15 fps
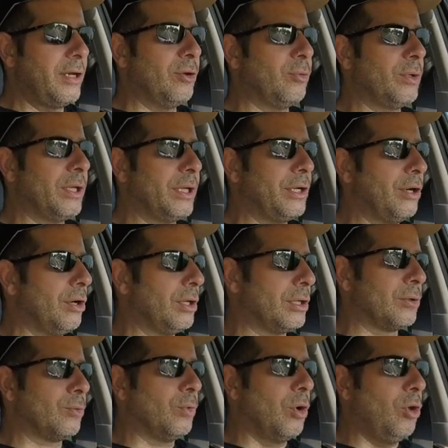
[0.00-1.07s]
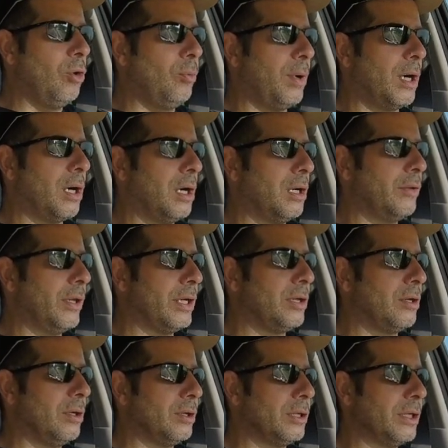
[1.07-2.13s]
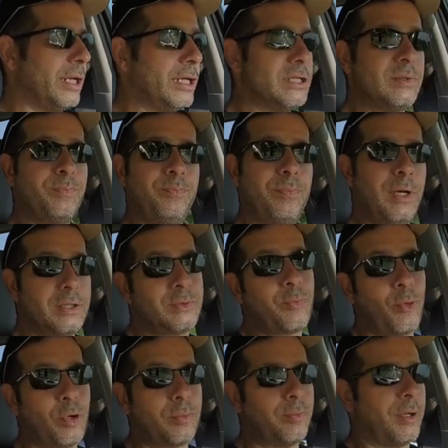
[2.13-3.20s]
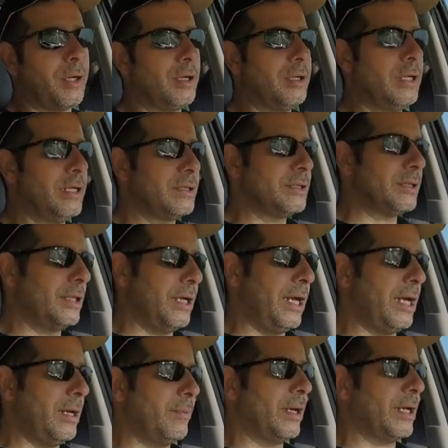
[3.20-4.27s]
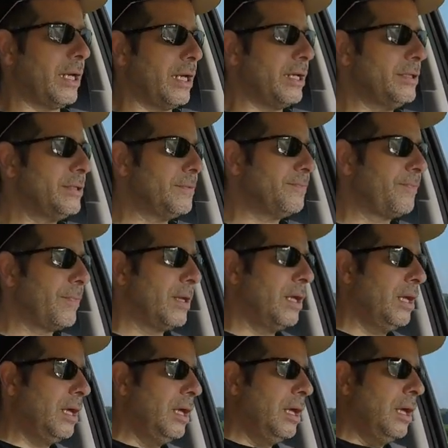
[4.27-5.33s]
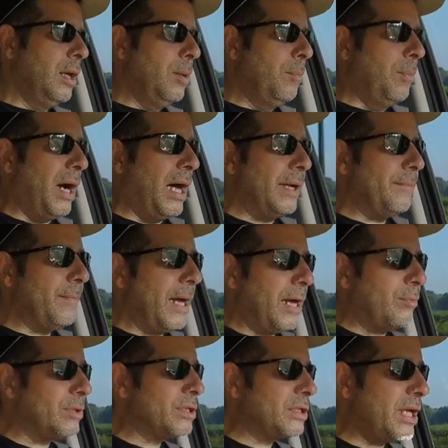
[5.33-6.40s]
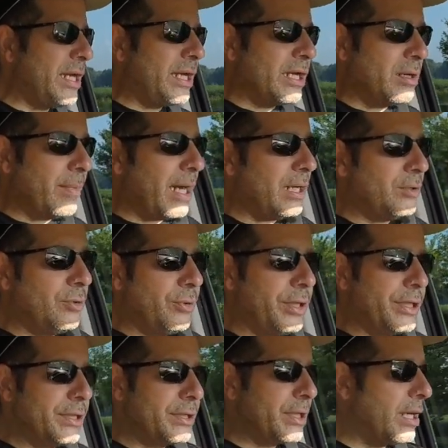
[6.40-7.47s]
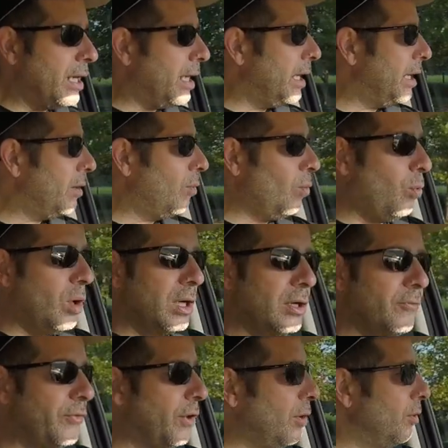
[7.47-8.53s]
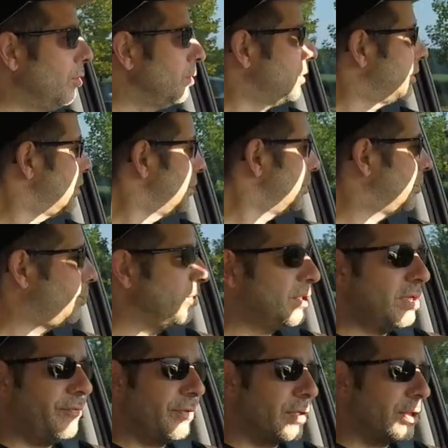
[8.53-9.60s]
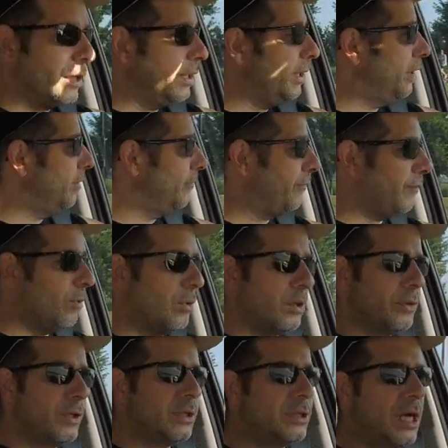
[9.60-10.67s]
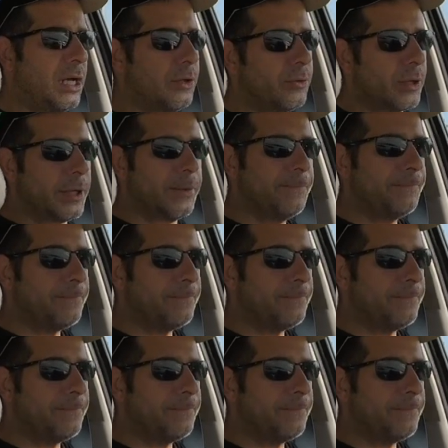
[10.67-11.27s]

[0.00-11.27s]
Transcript: don't really call it a roll bar, they called it a, a sport bar, hence the name, I guess. But I was thinking about doing uh, one of those specifically for the Tundra.